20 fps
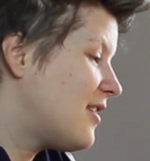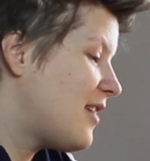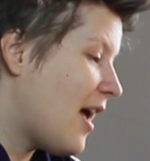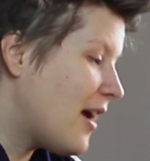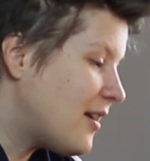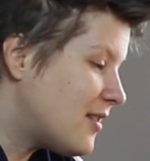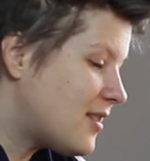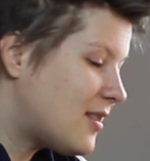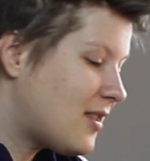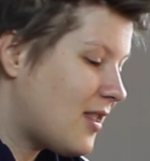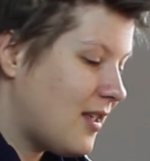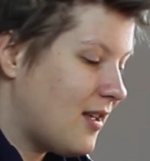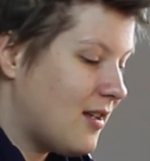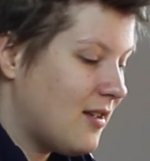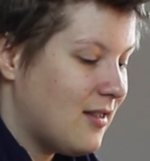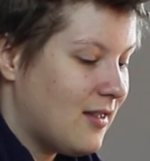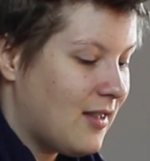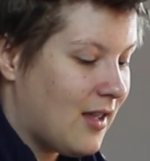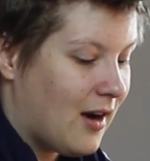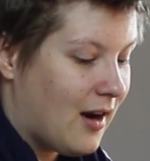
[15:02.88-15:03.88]
next
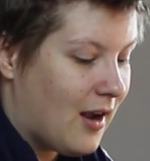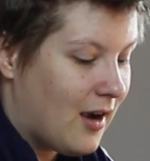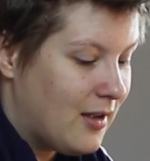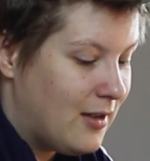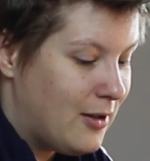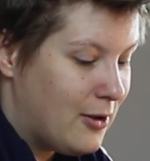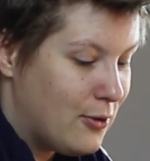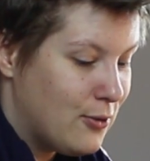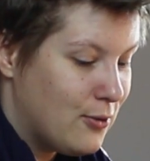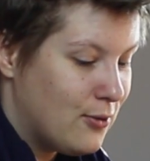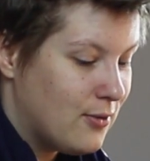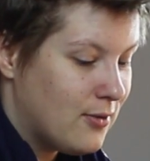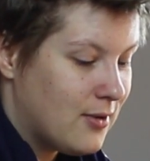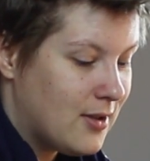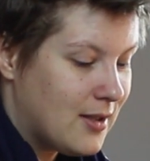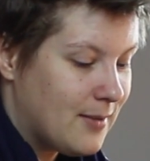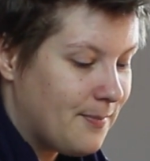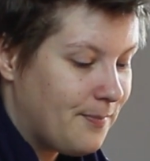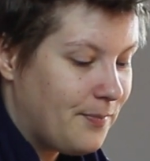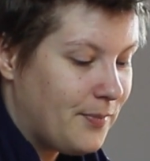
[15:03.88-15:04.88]
thing that I
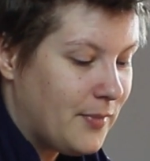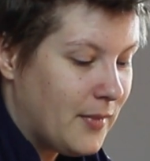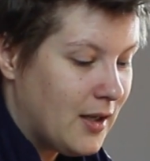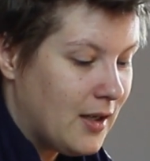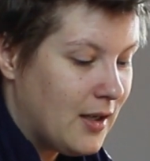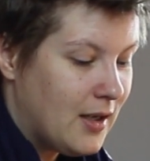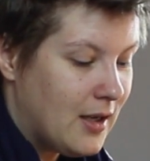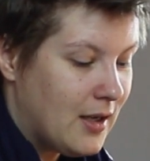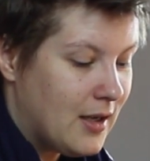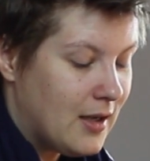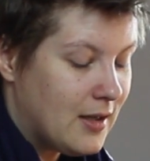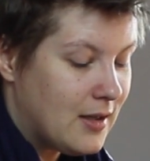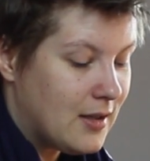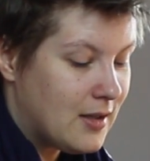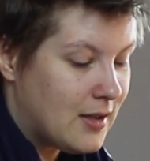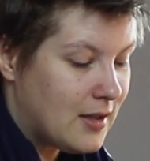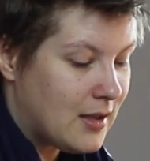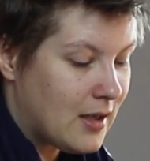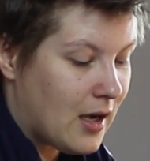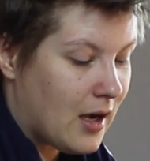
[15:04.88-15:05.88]
use
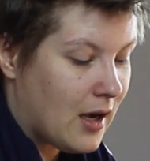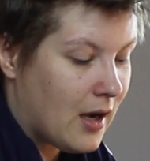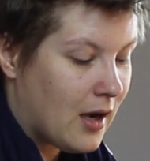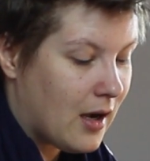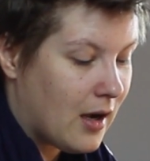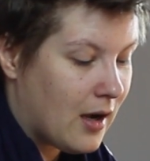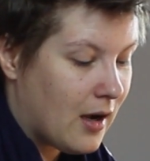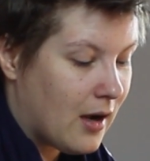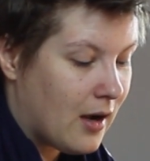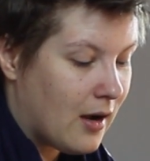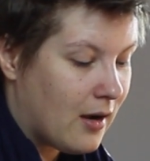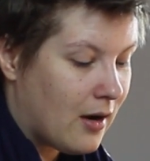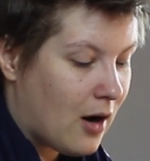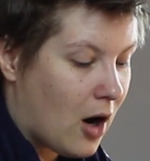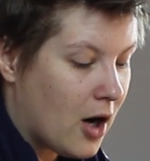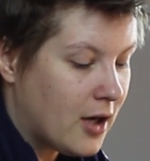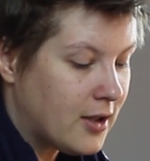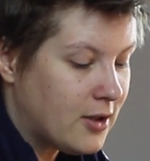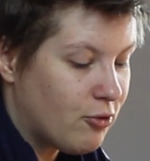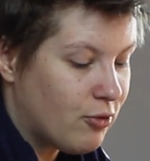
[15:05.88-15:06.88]
is
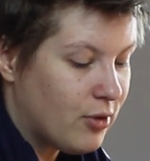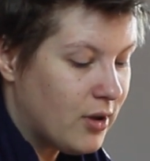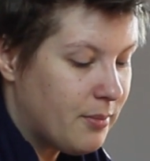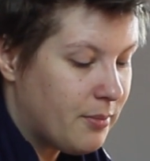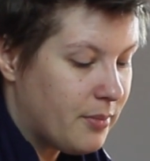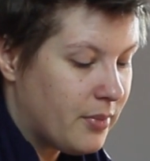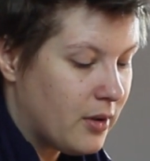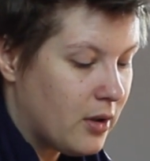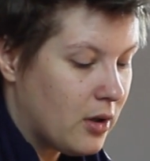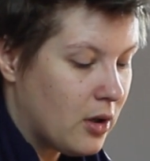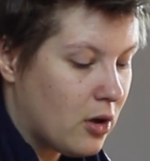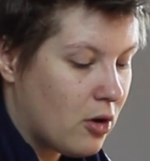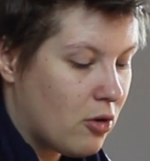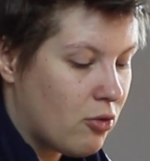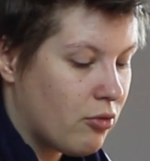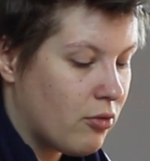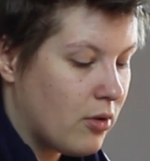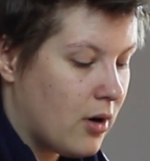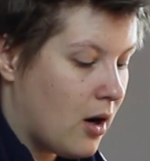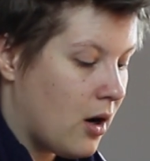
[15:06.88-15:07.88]
Art Grip
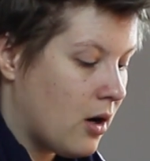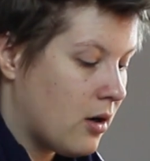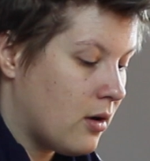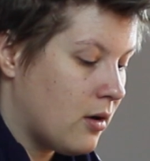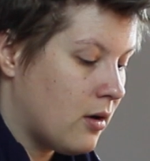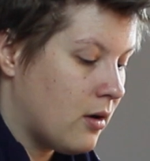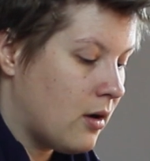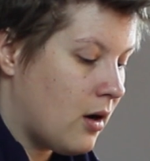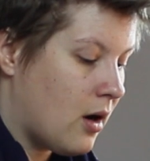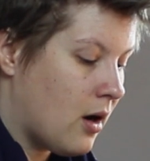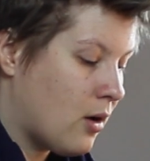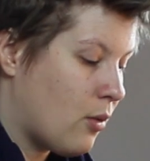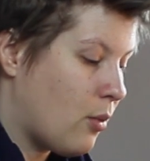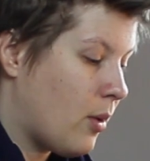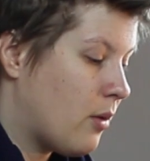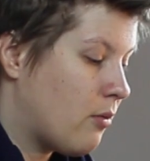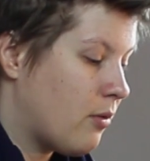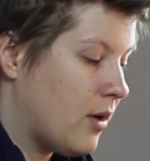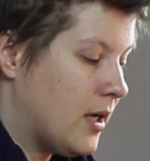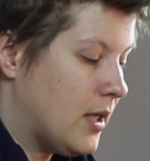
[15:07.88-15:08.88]

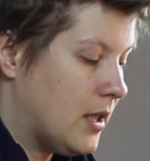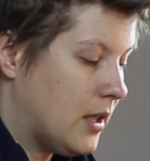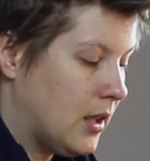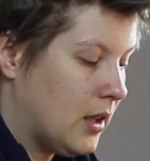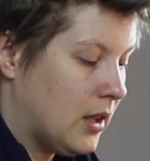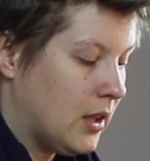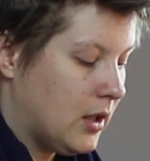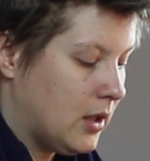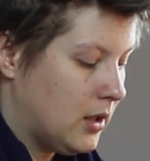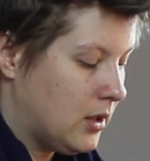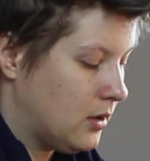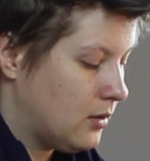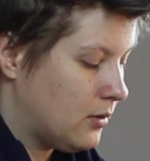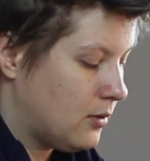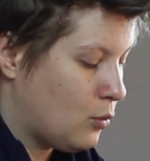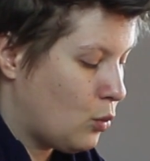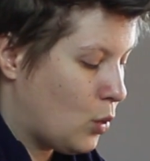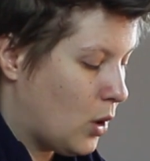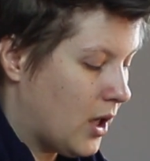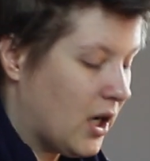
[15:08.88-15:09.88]
Aquarelle
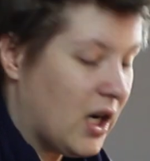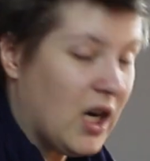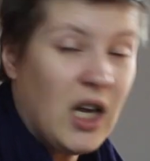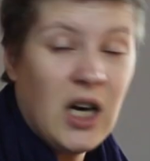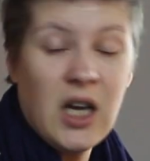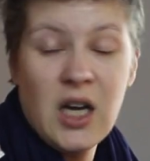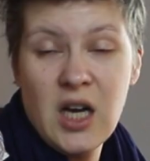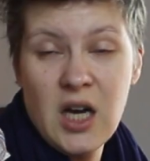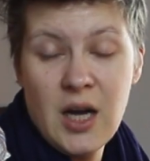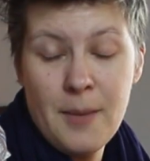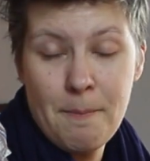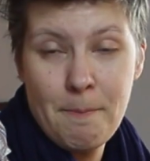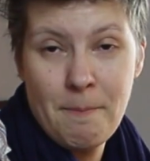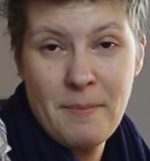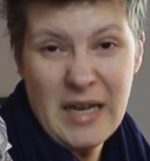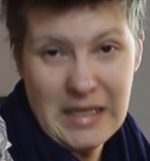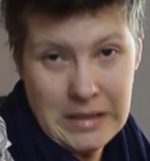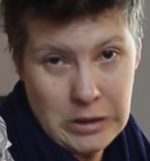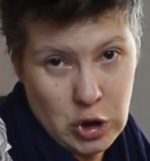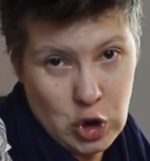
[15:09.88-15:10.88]
Watercolor
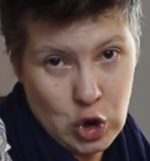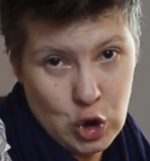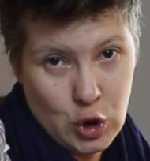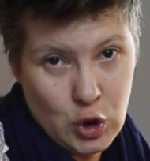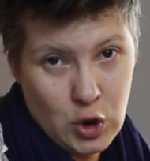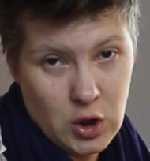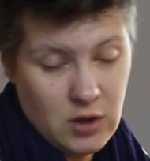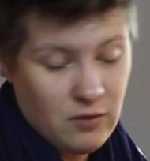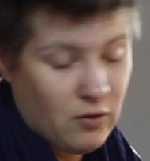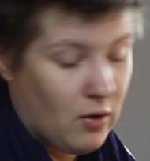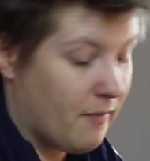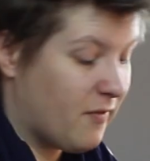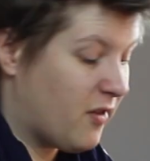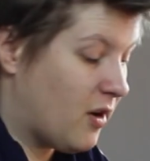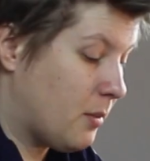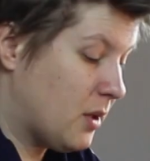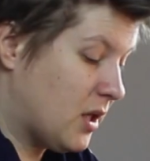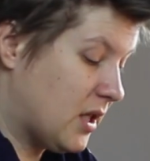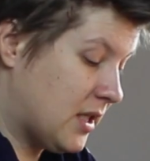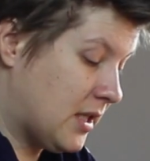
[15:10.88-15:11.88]
Pencils from
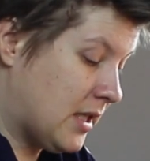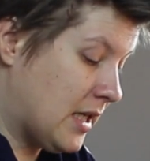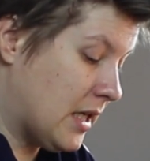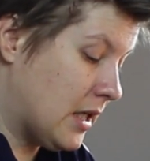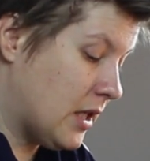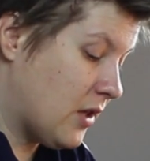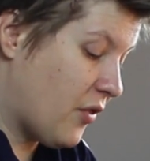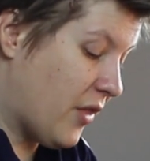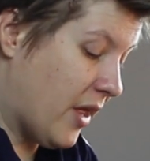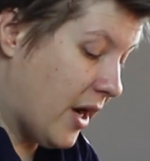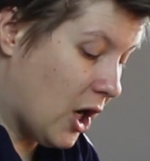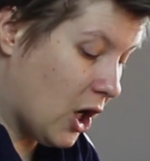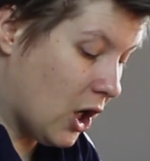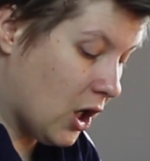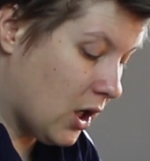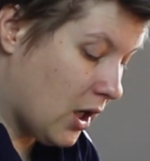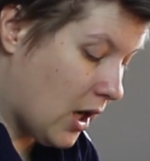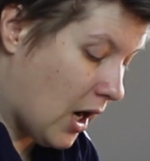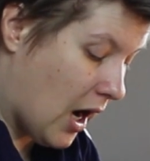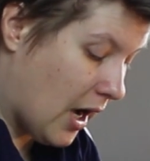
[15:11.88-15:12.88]
Faber-Castell. They
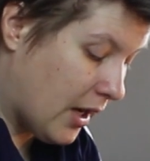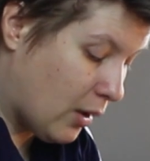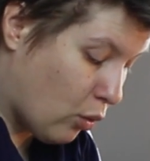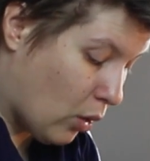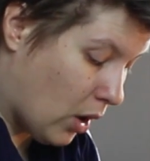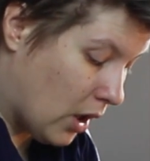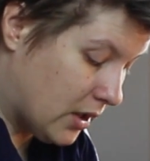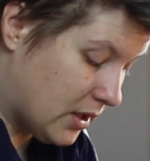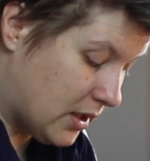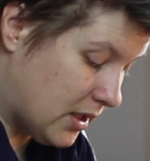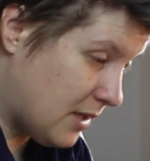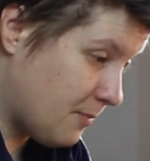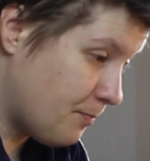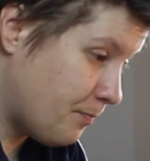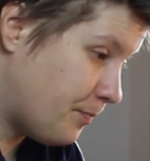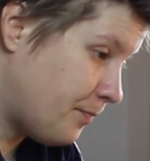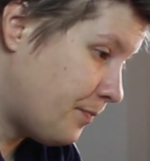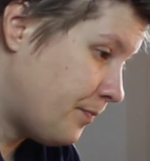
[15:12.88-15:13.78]
are high quality.